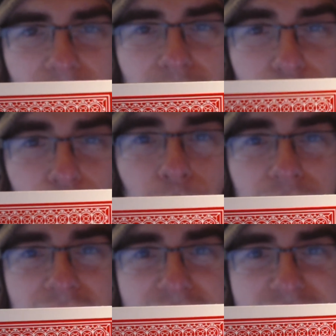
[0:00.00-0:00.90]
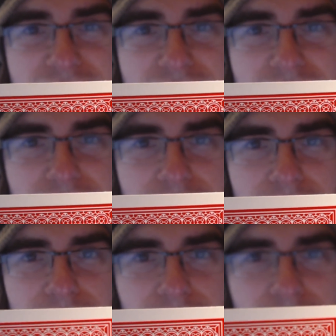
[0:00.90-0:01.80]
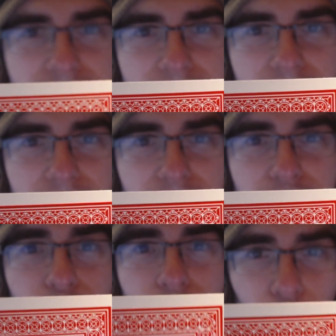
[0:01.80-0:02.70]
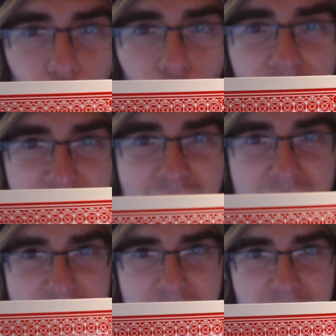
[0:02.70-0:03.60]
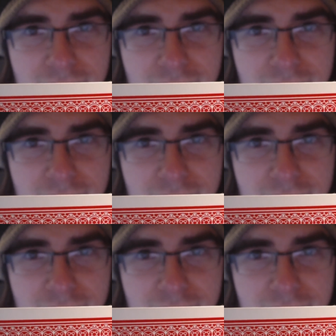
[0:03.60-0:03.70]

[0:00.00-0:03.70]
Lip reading: You know what it is. You know what it is.